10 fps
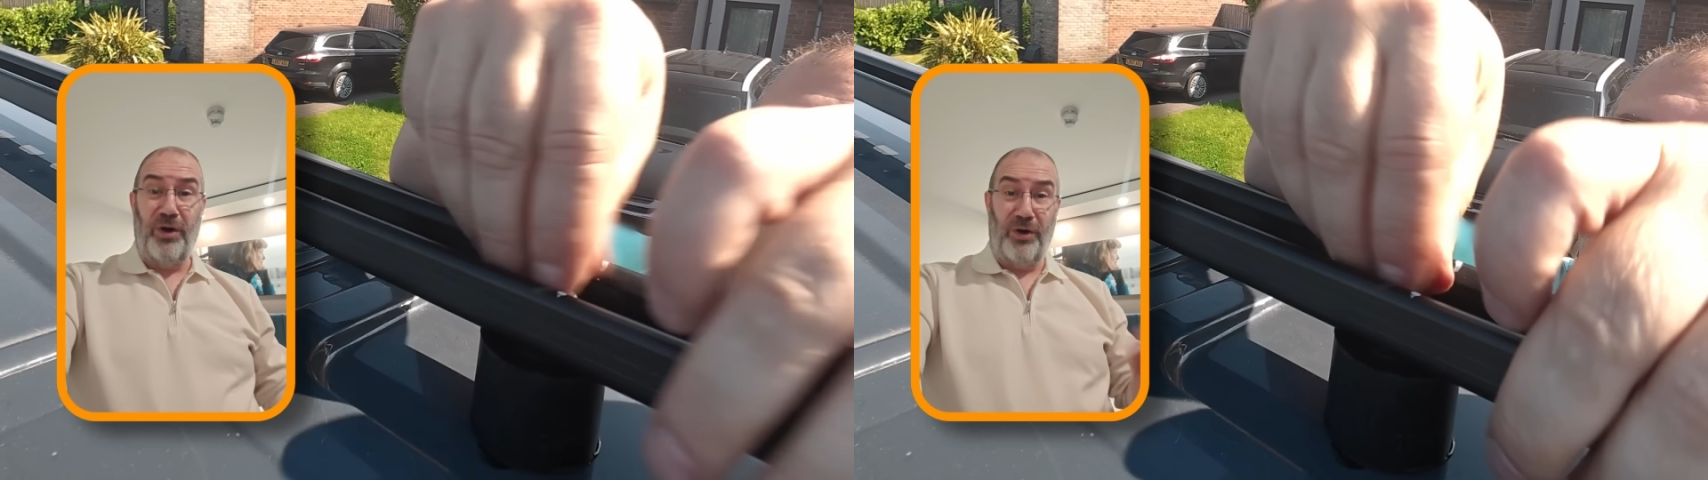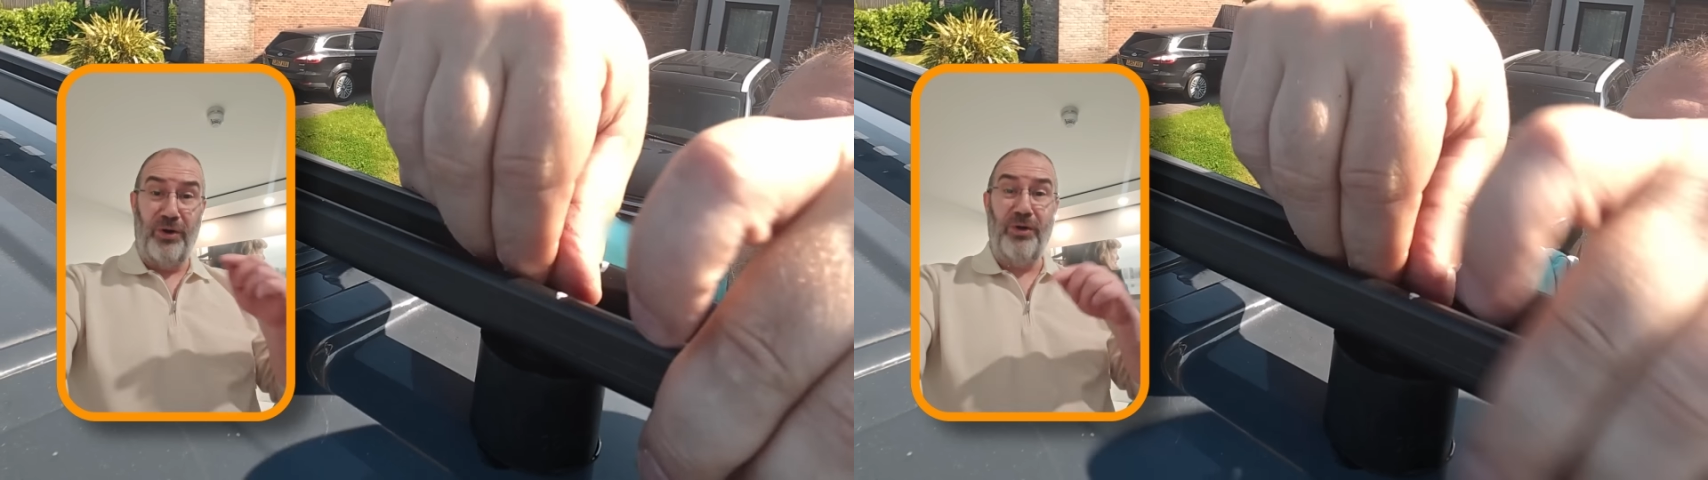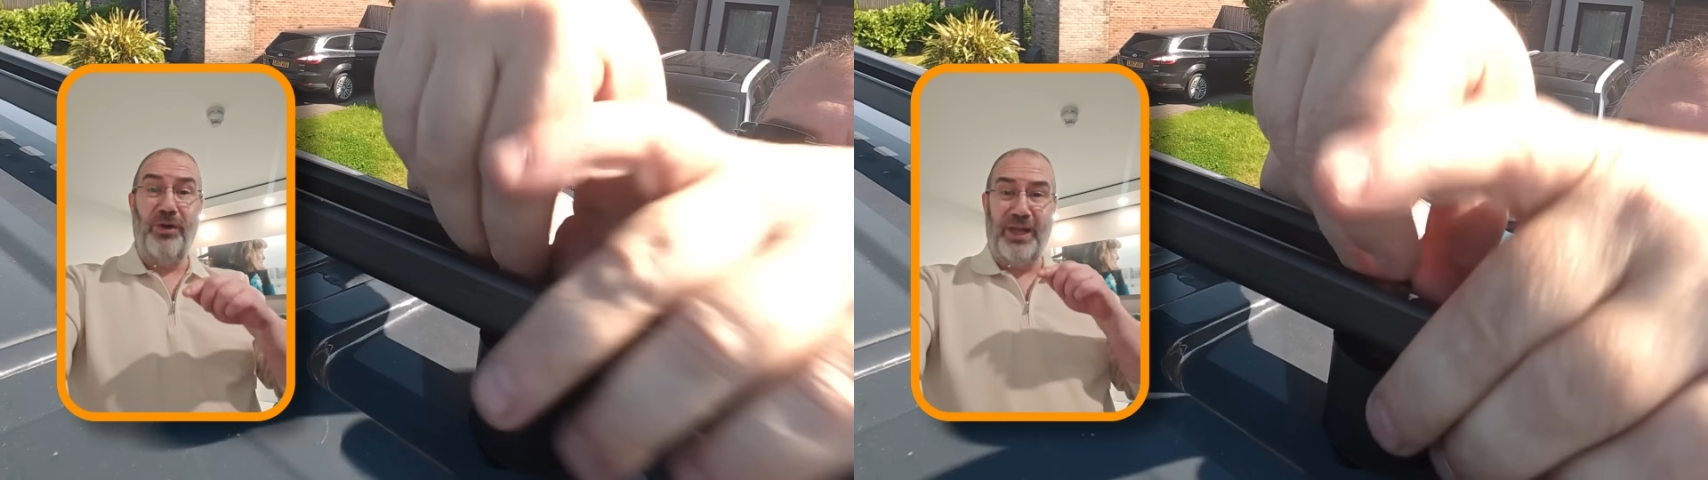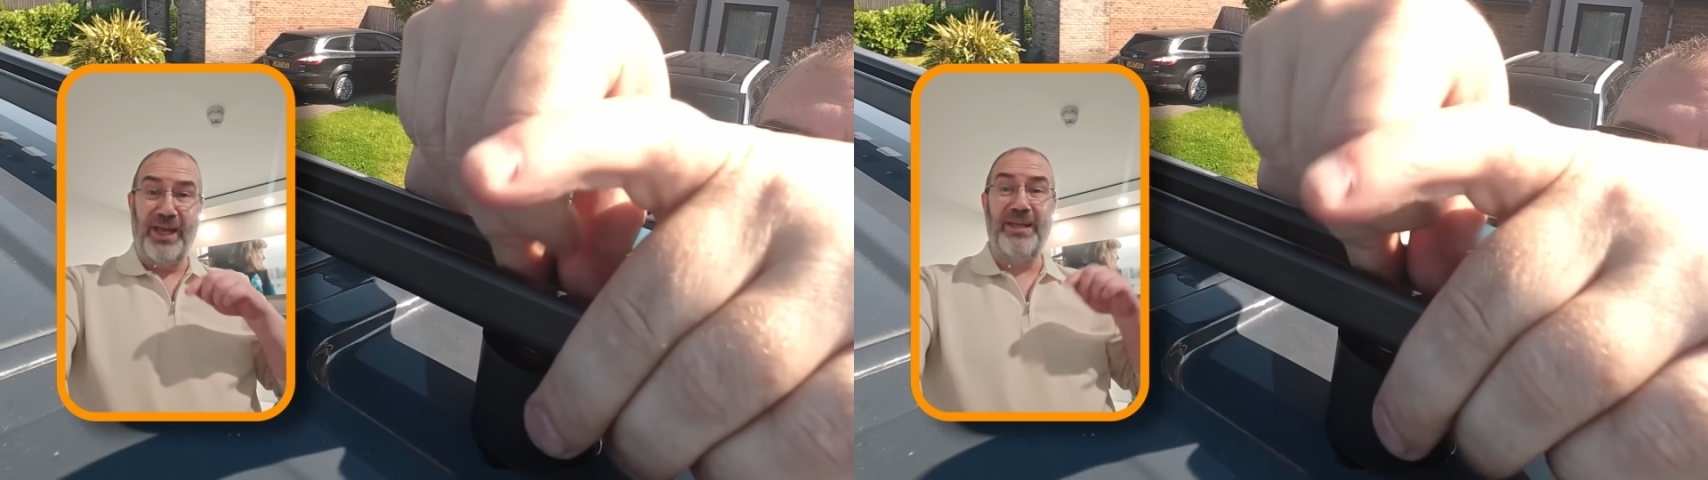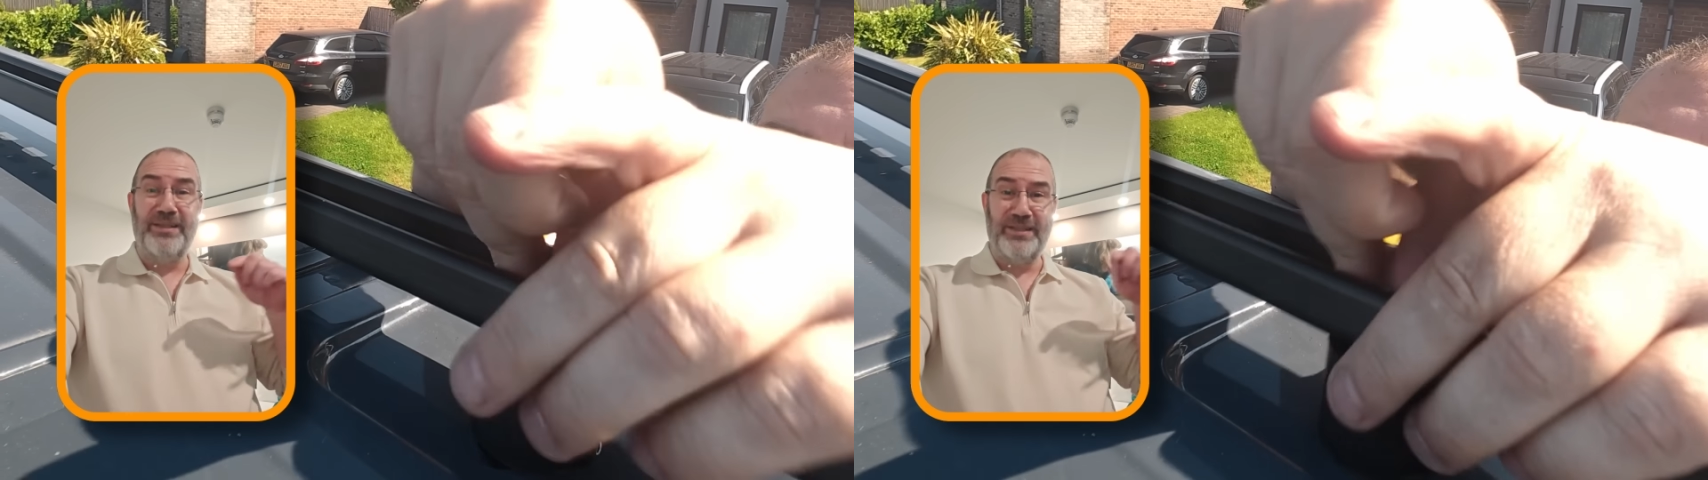All
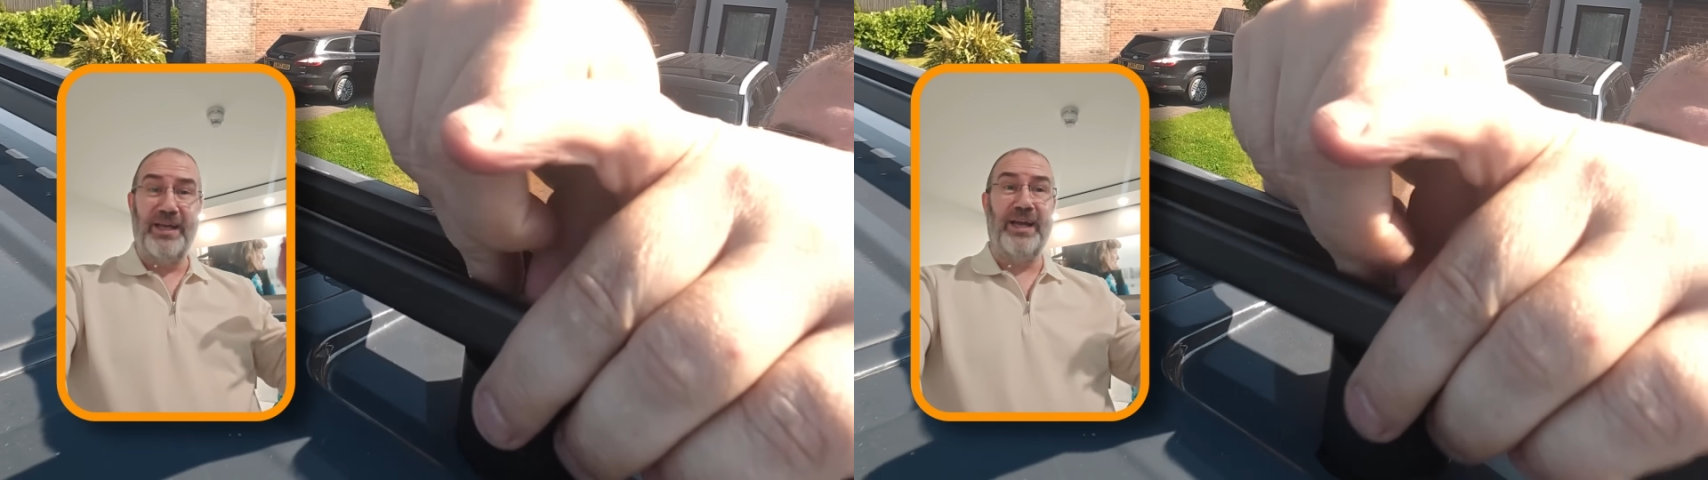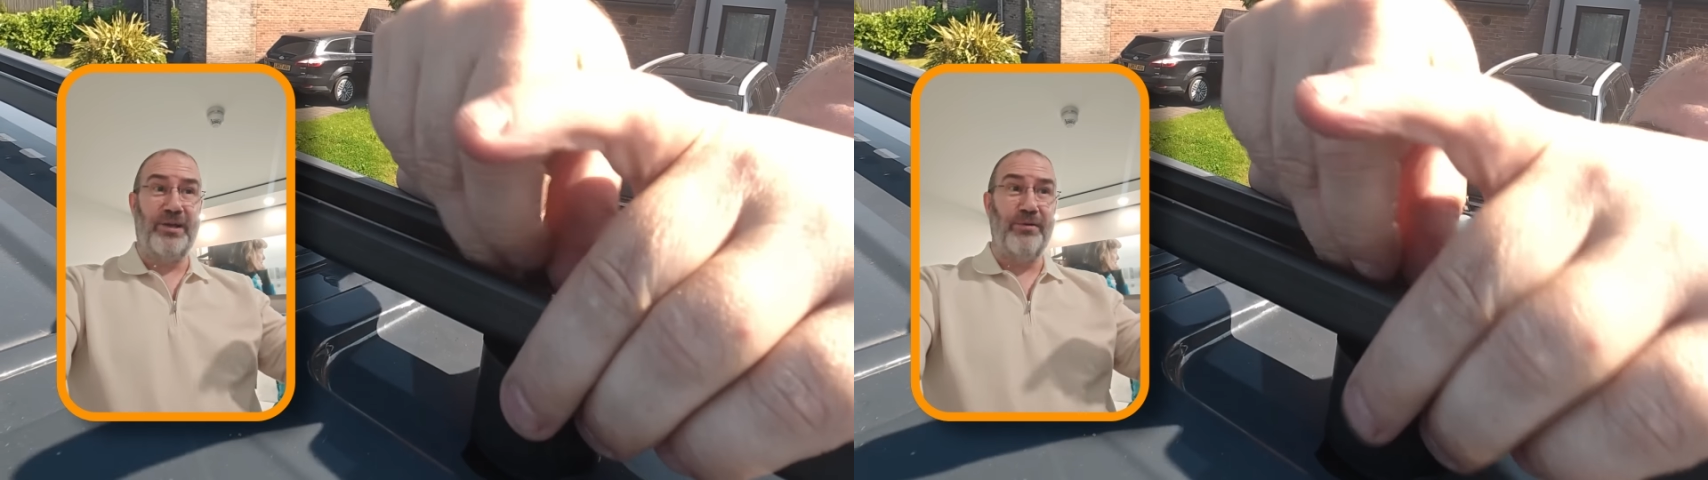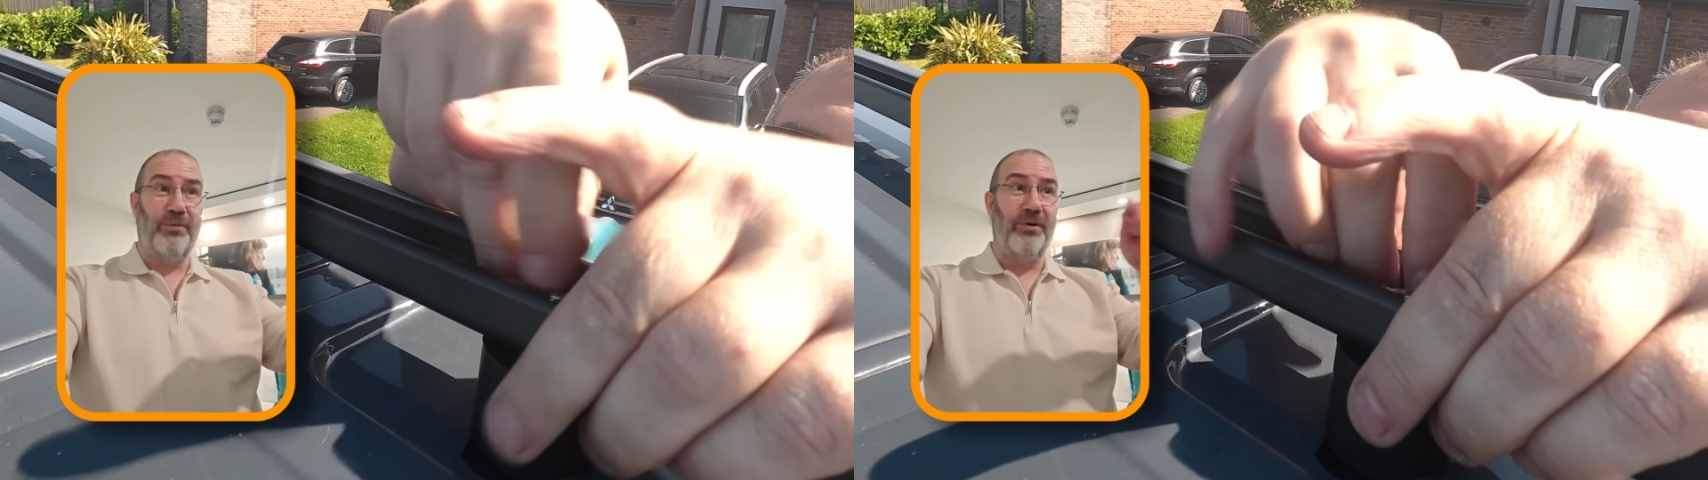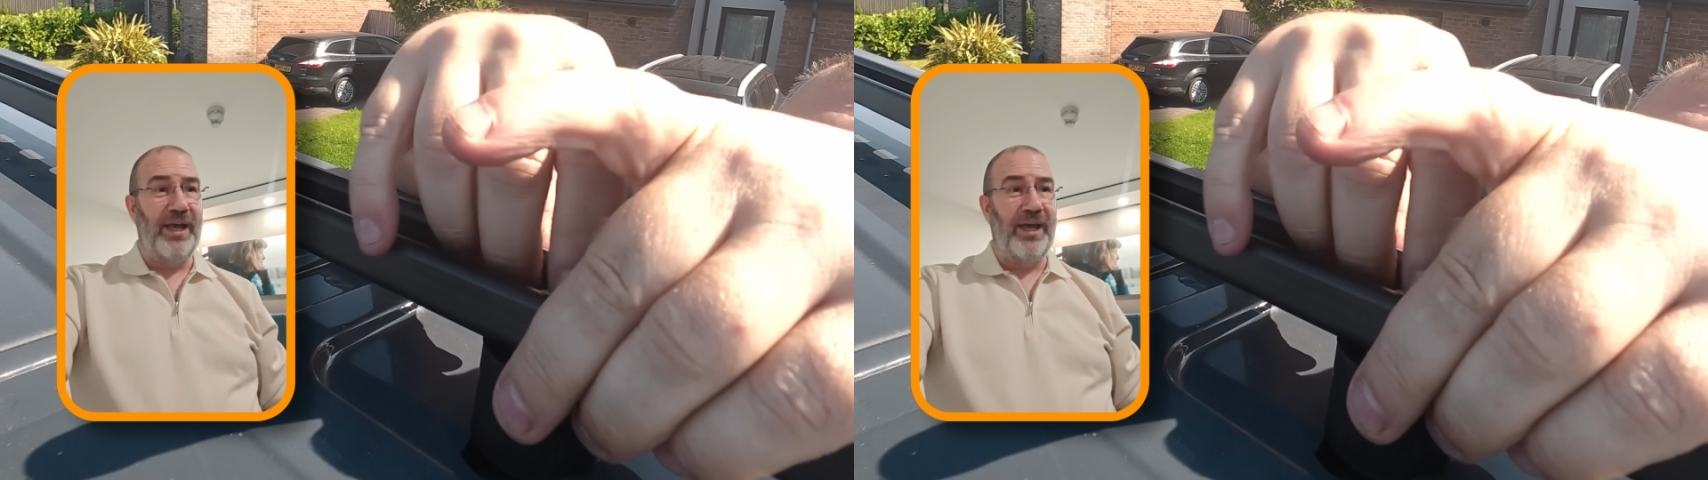8 anchor points.